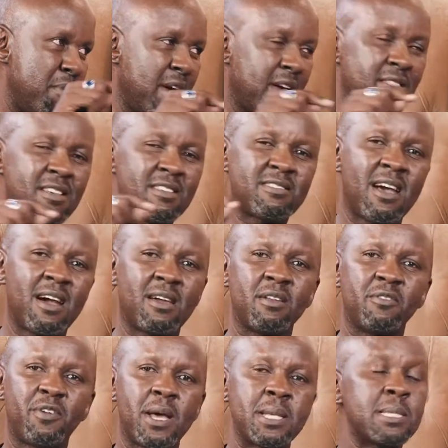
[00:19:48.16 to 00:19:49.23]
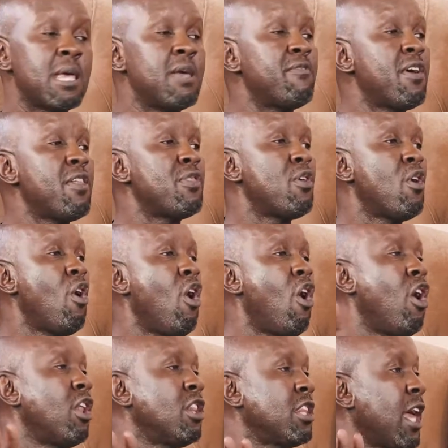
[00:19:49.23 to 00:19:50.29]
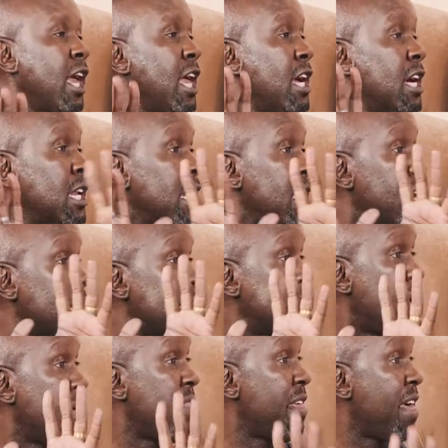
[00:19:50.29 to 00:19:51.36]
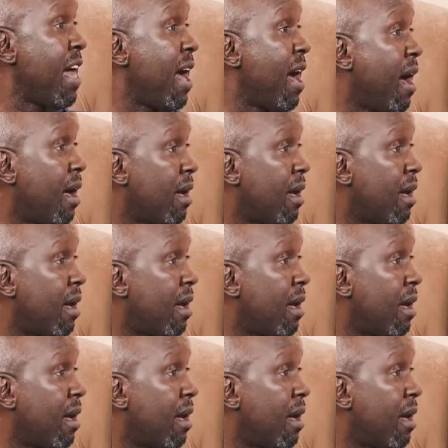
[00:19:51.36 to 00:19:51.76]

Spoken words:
To make the sacrifice, even though all the ingredients are there.